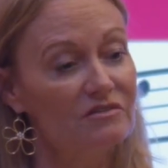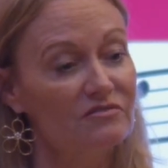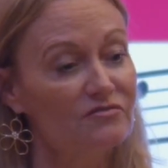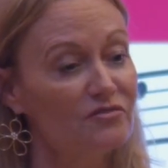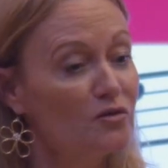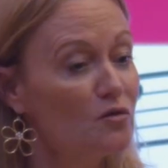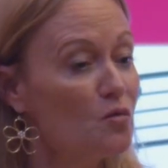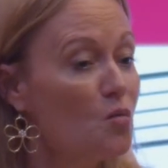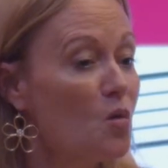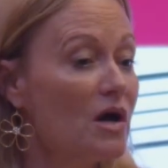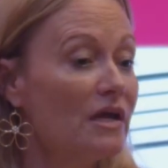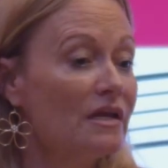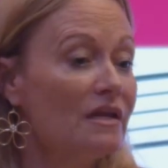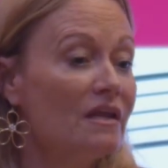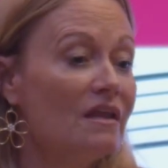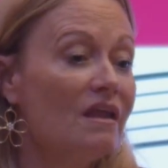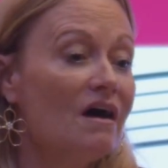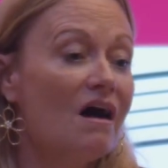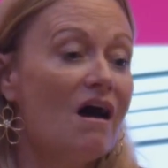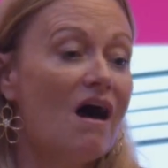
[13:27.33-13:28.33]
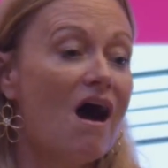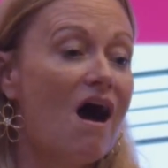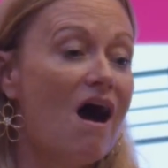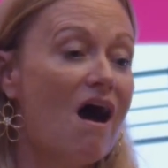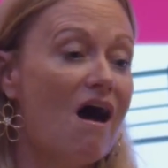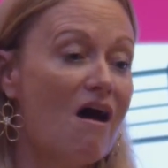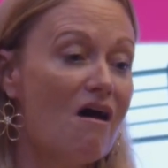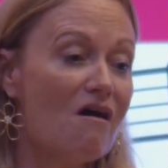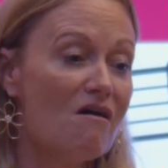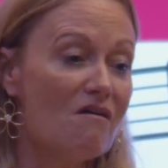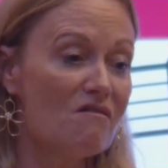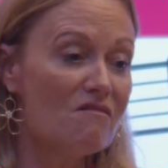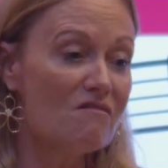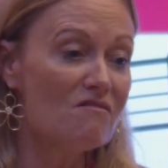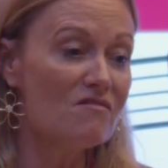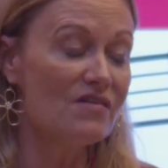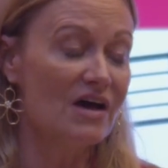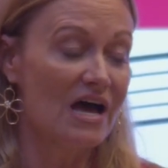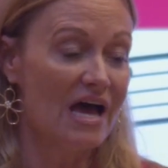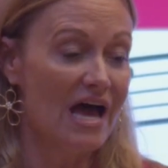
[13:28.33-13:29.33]
for one
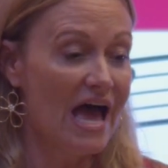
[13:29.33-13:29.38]
love.